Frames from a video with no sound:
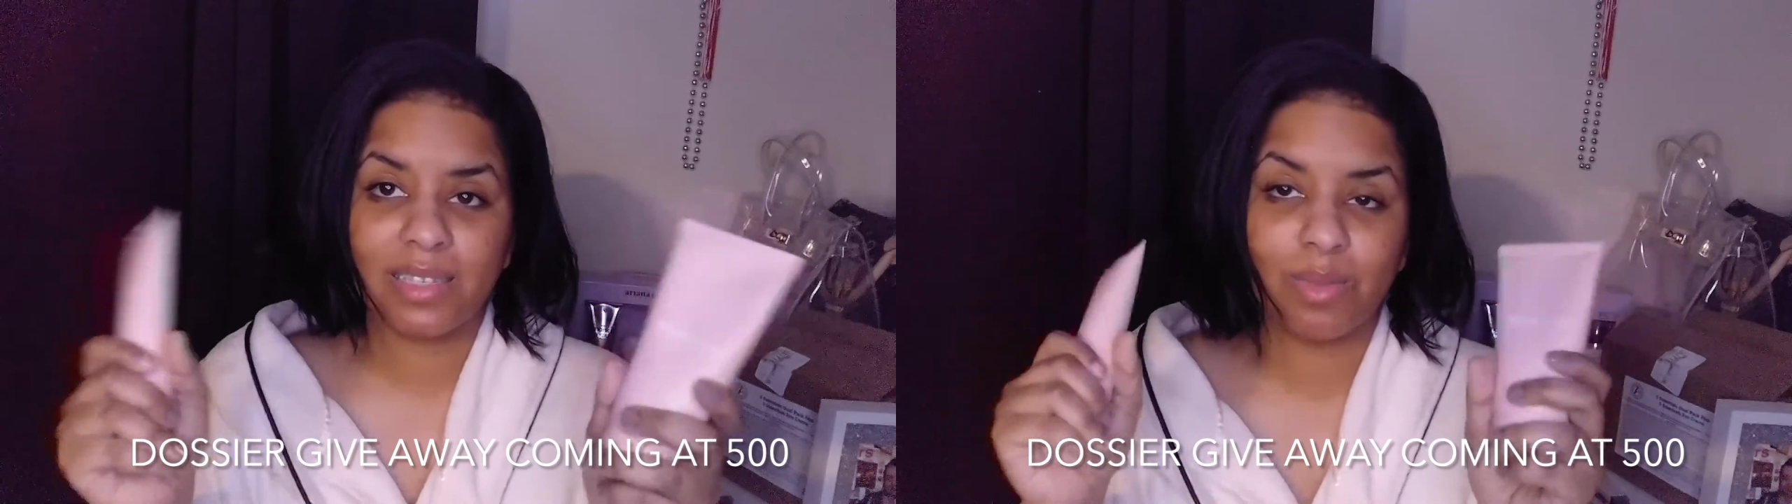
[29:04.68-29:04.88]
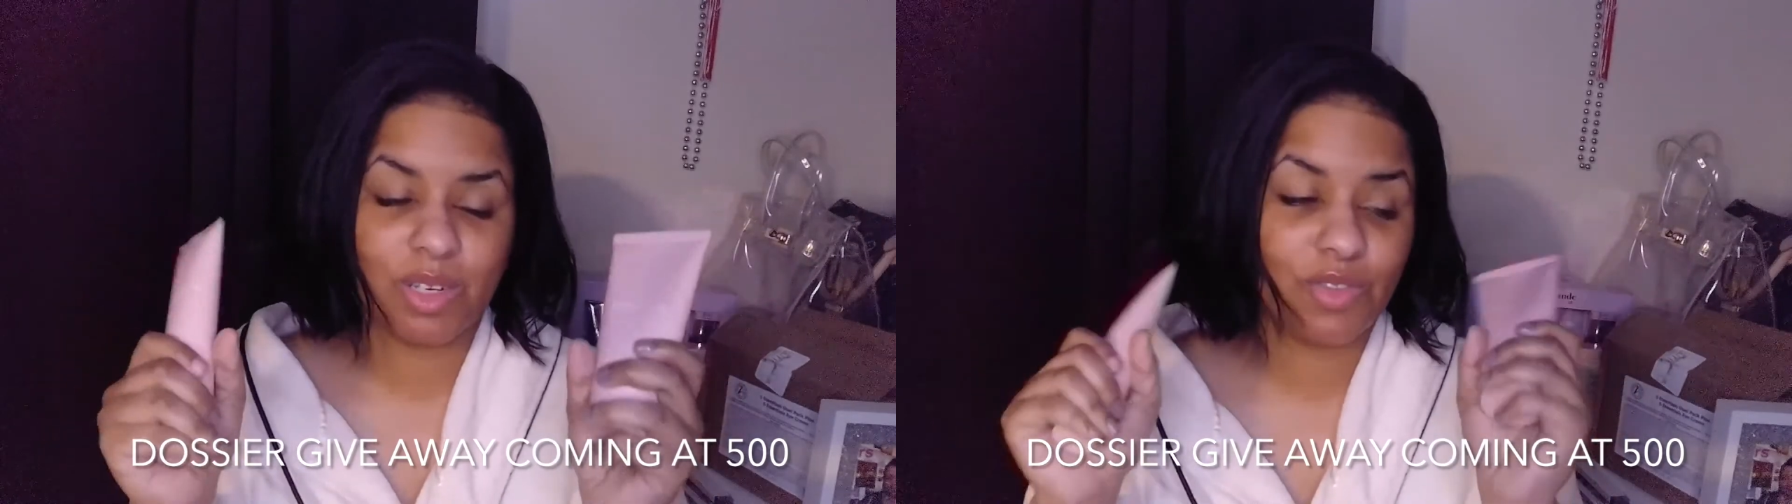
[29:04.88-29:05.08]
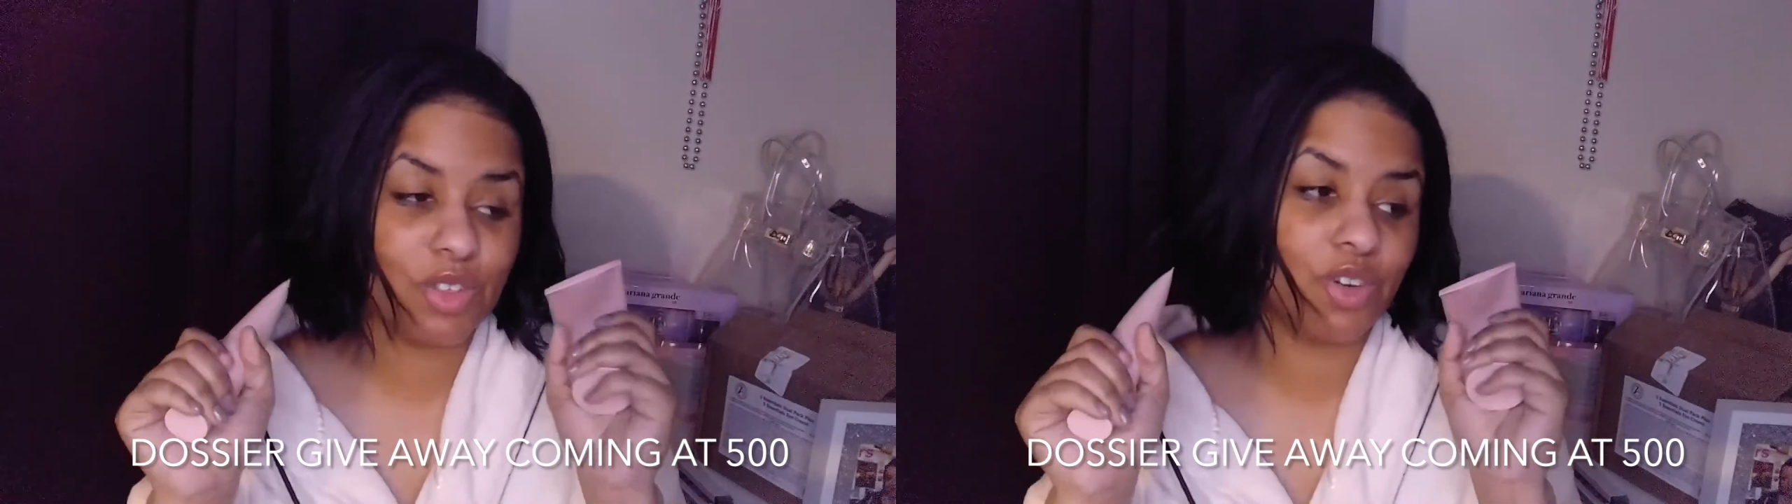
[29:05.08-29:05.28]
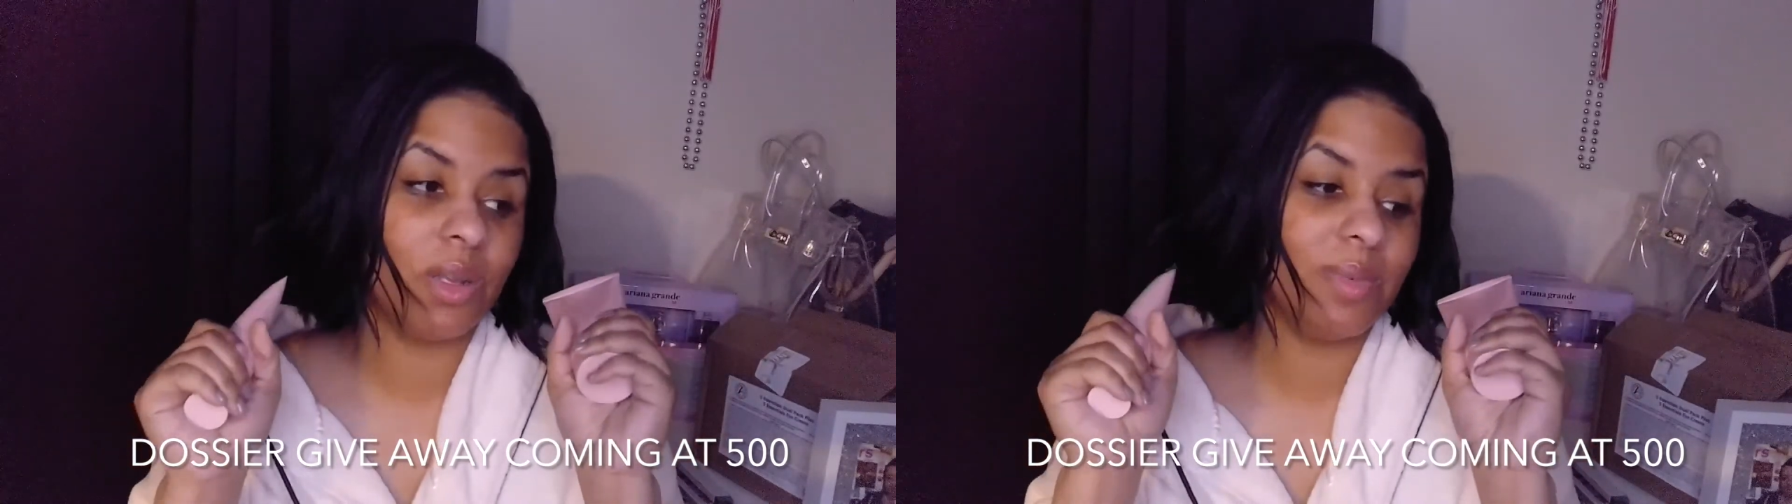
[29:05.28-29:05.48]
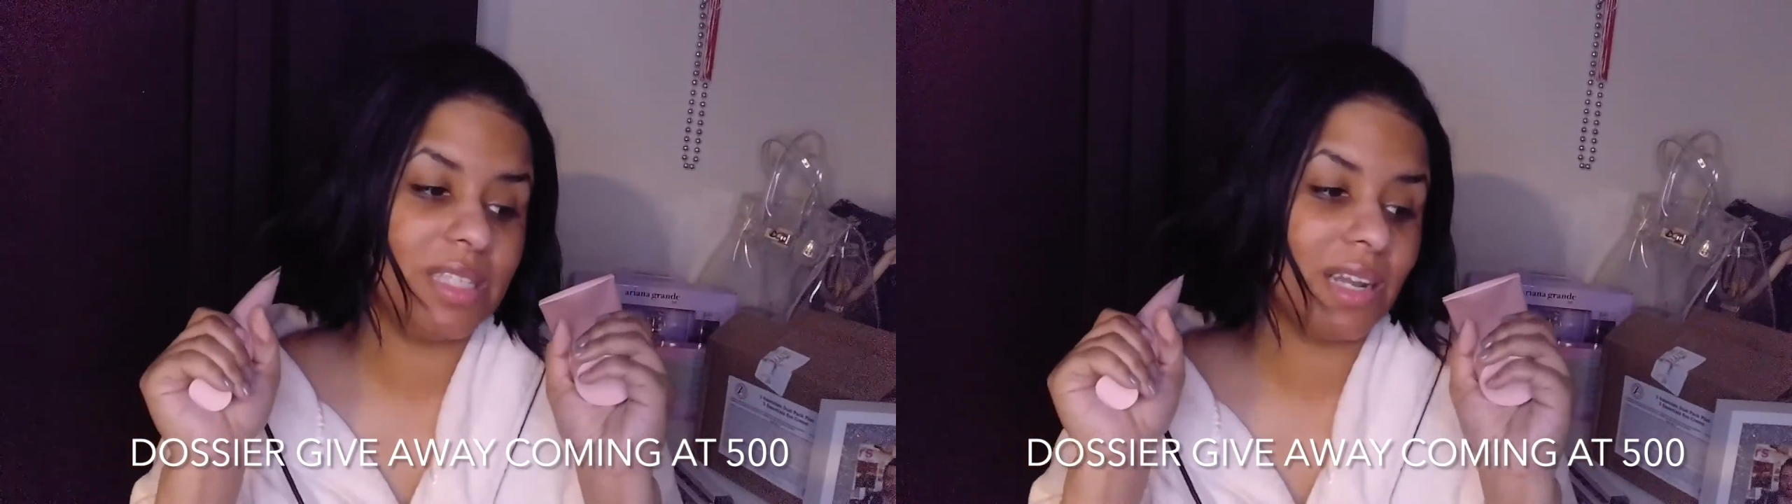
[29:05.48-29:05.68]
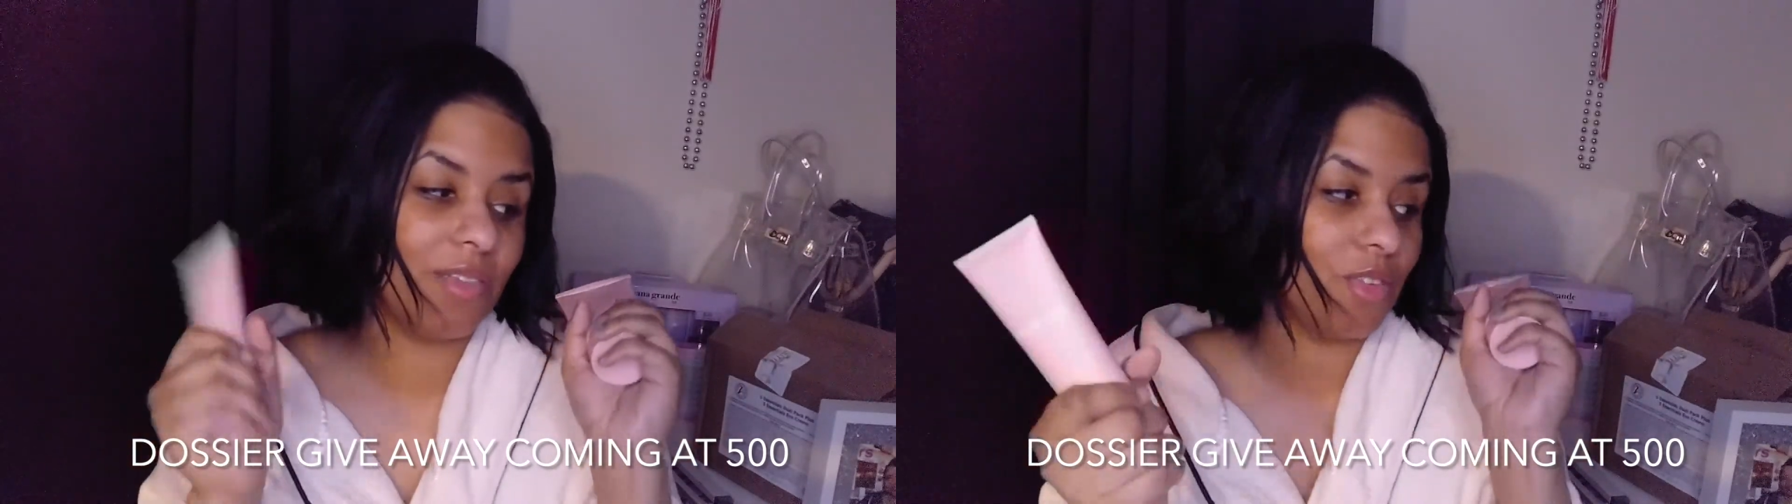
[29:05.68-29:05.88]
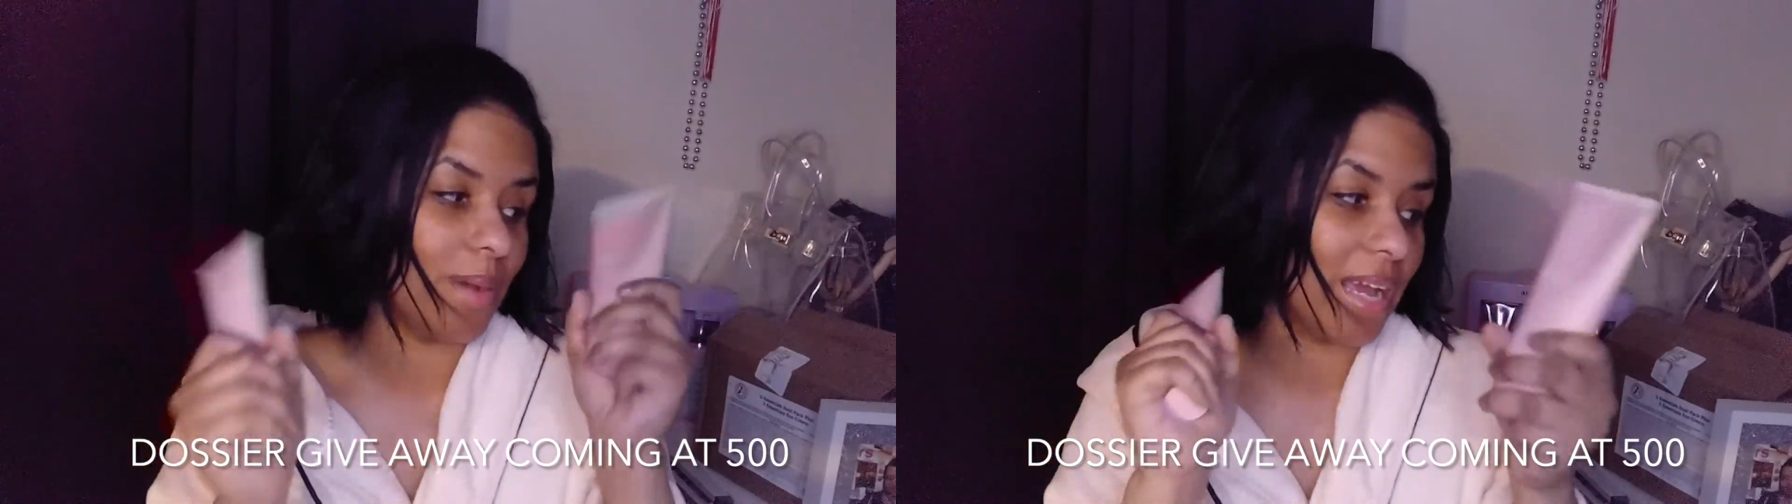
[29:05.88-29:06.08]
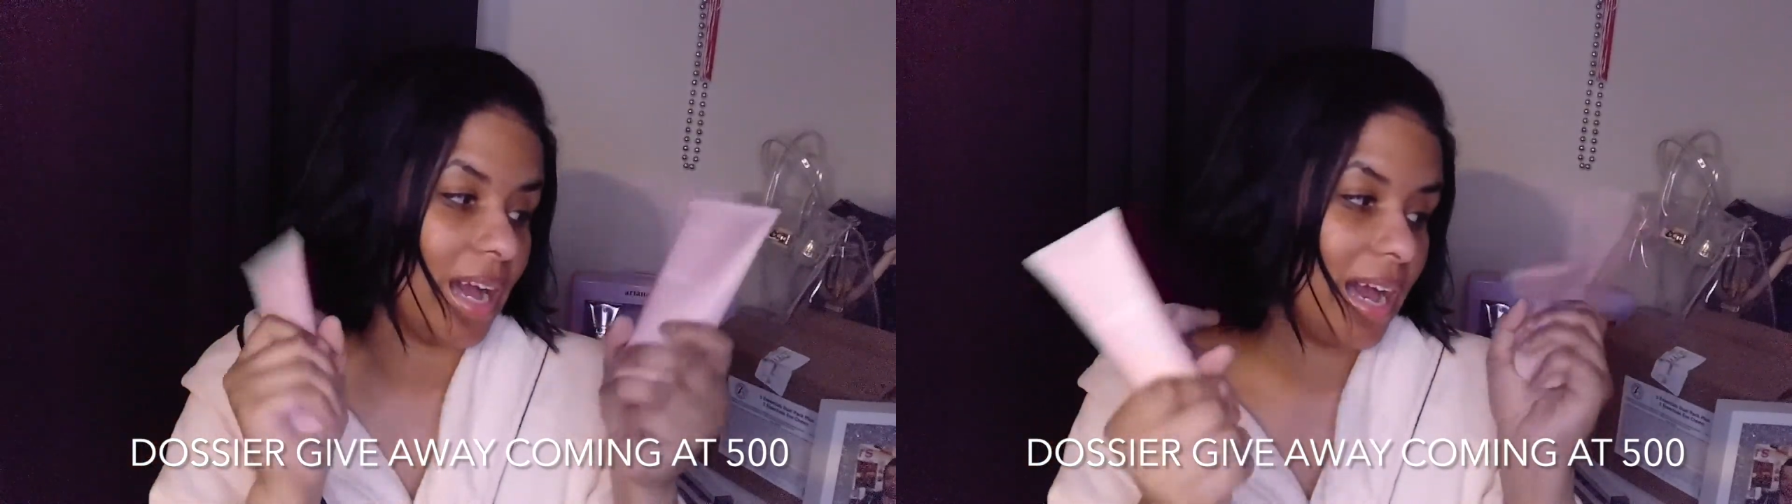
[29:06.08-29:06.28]
so much for joining me tonight for
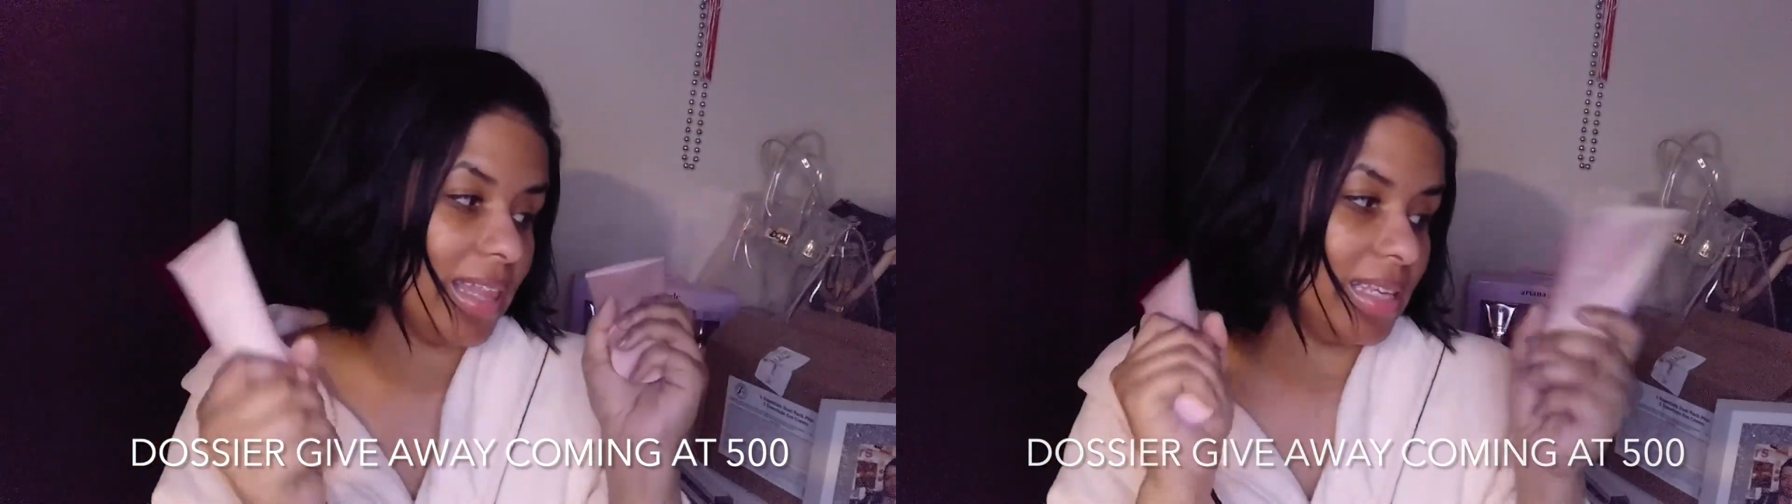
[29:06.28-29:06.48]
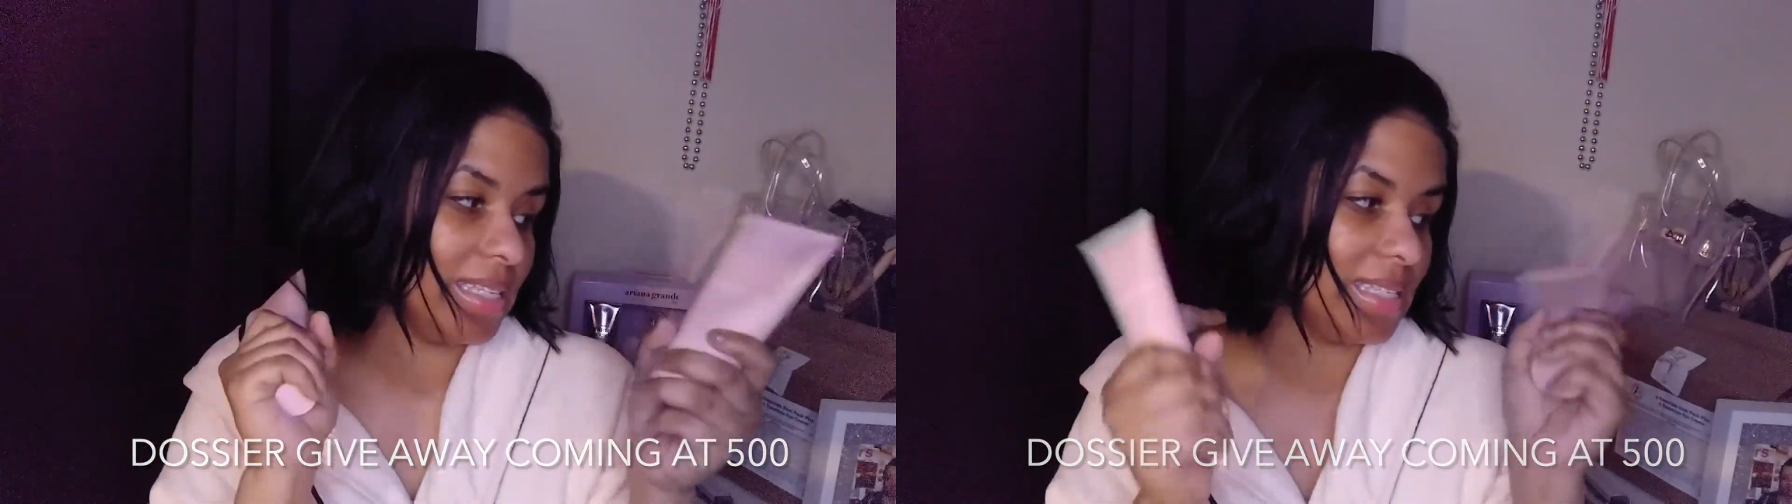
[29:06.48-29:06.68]
my Kylie